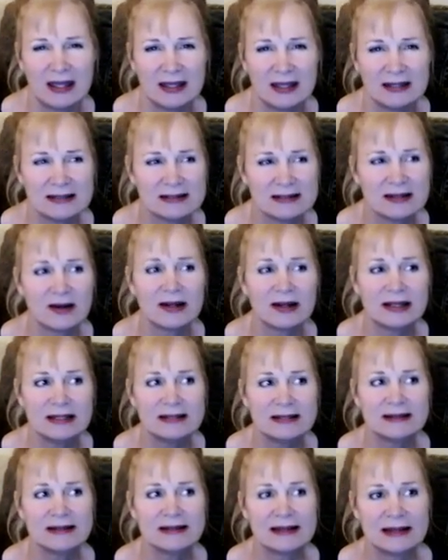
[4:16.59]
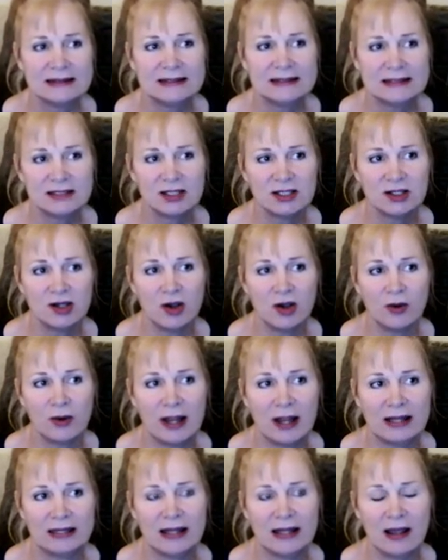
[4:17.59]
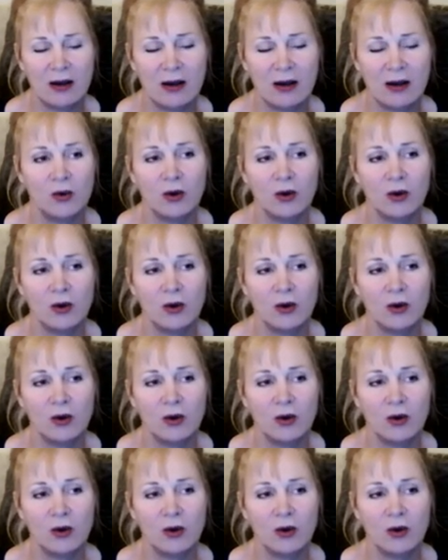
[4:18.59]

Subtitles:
is there anything I need to know right now?